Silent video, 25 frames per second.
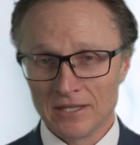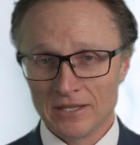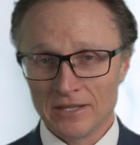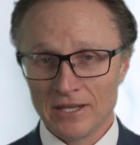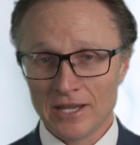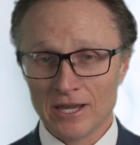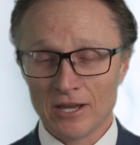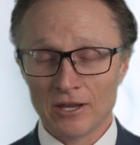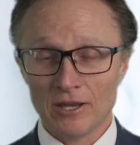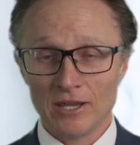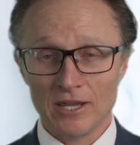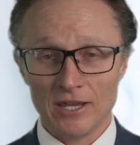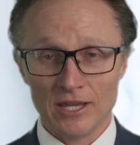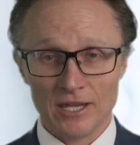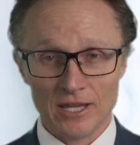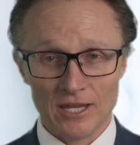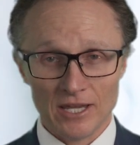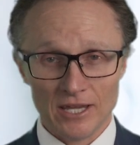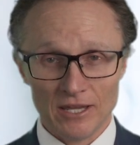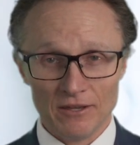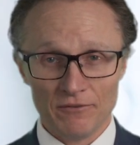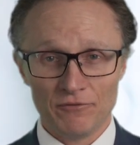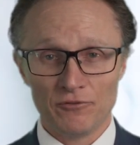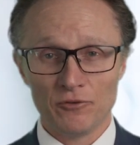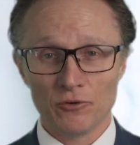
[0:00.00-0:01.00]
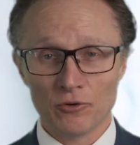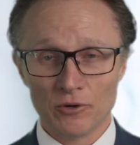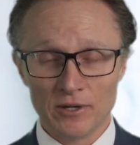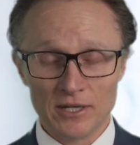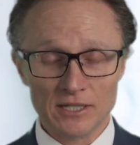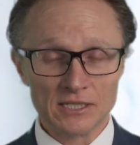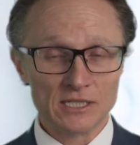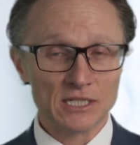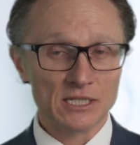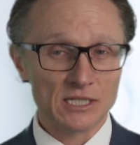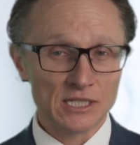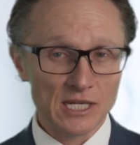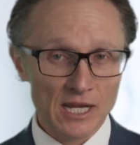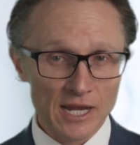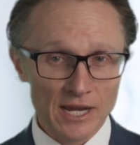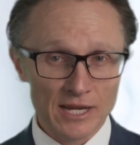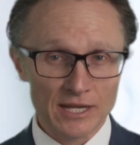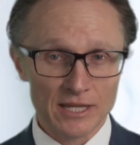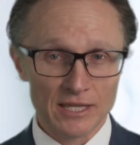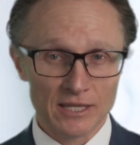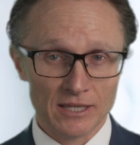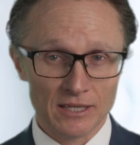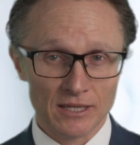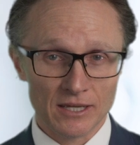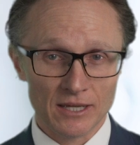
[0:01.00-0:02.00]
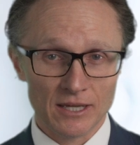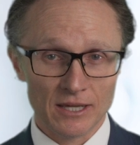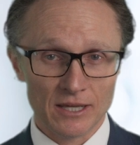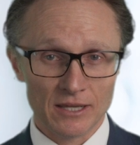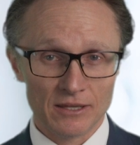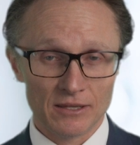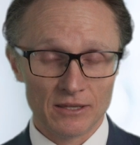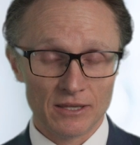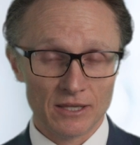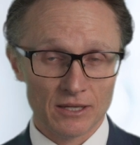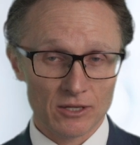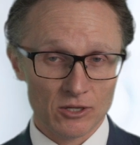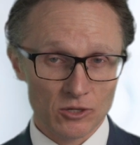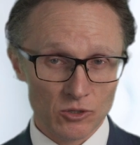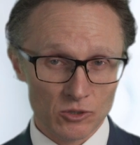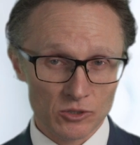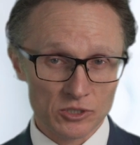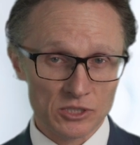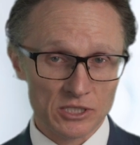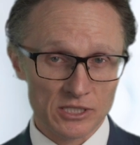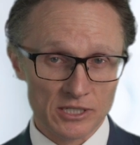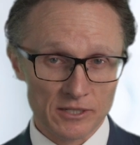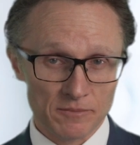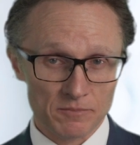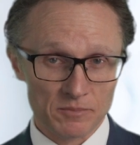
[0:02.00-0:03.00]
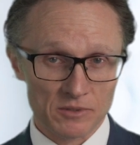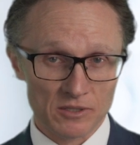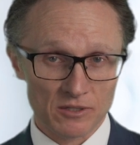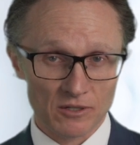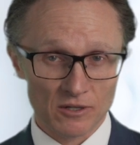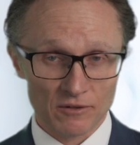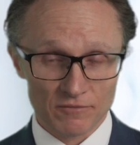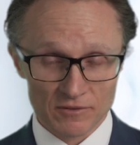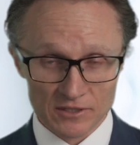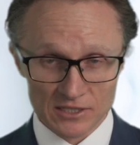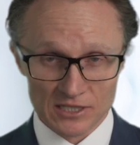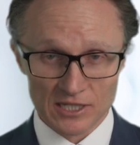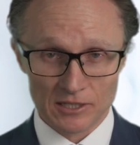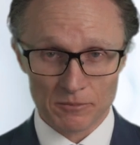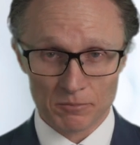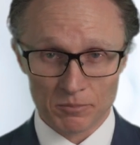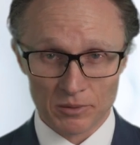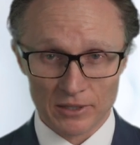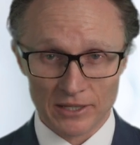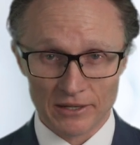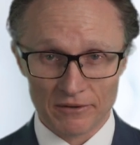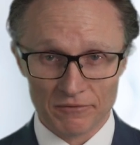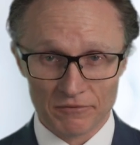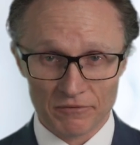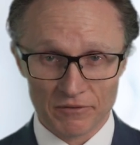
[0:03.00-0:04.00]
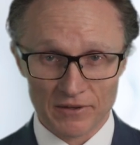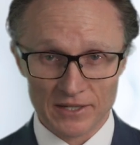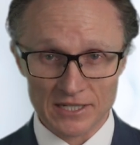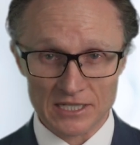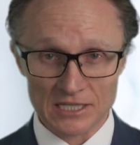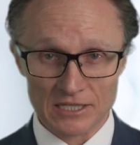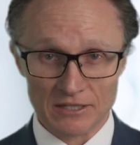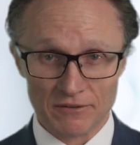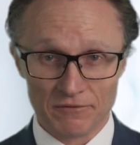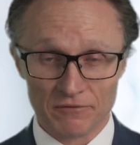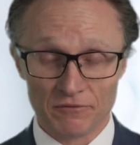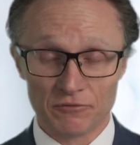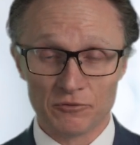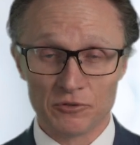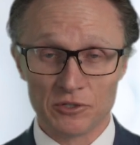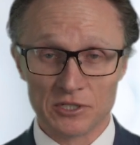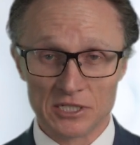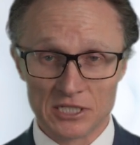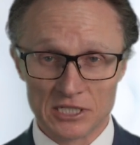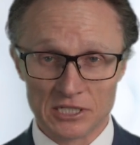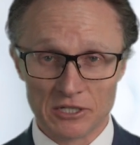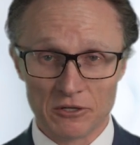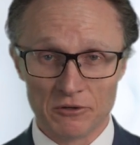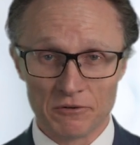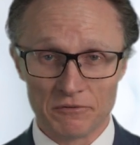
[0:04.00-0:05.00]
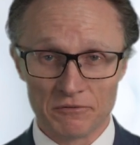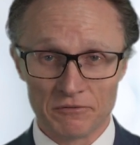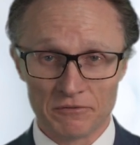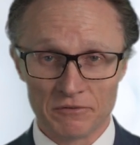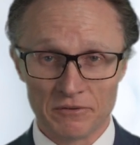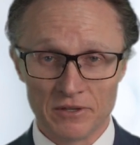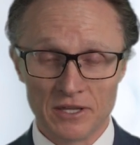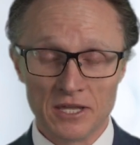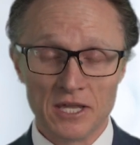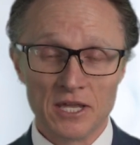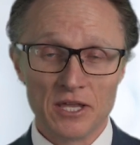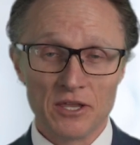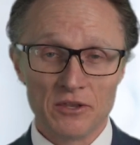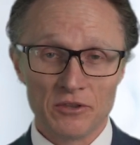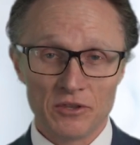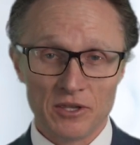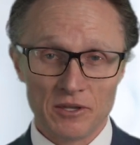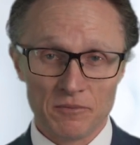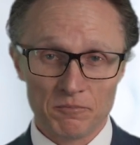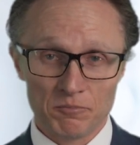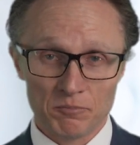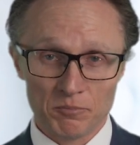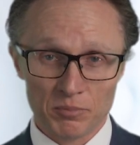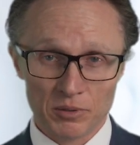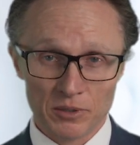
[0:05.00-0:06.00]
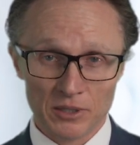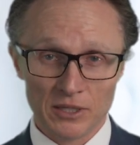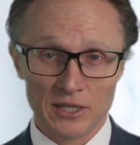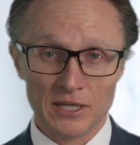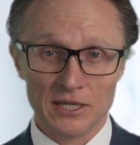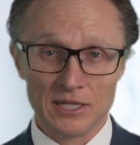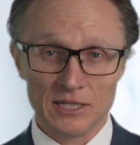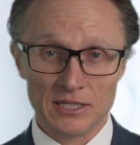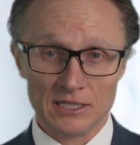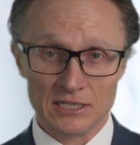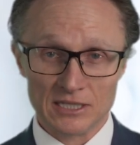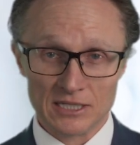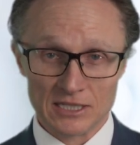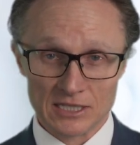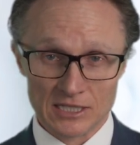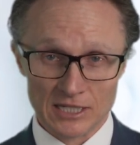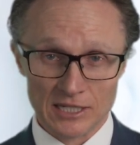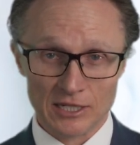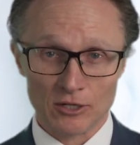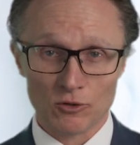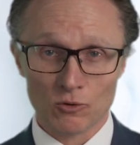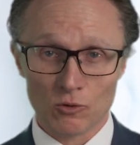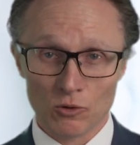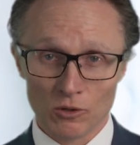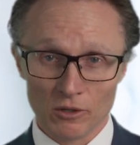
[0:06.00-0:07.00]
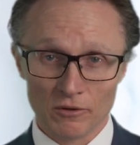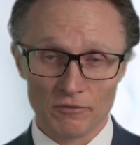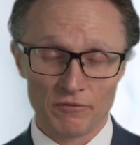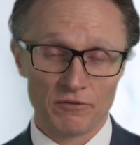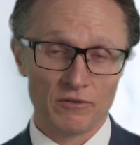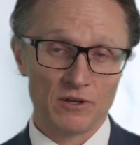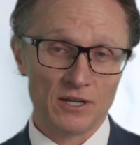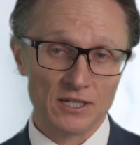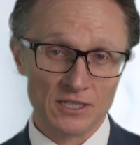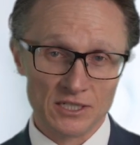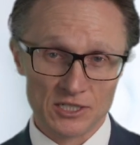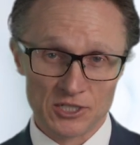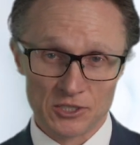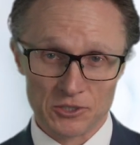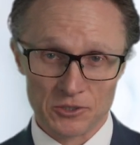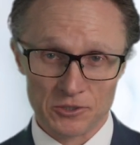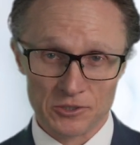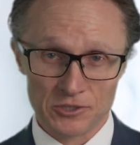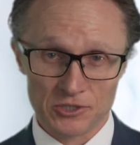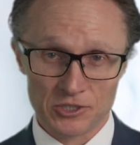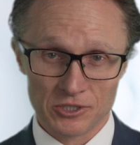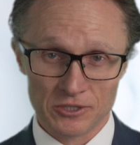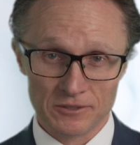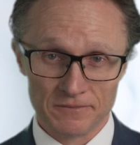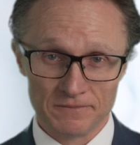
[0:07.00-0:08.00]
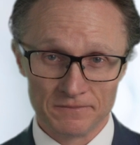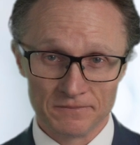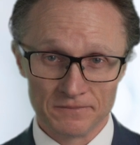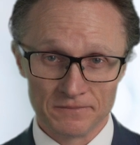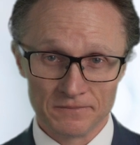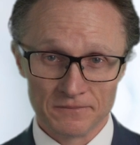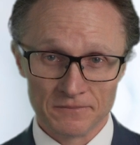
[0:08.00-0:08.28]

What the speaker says: Now, if you're entertaining the concept of a deep plane facelift for yourself, then please see a qualified surgeon.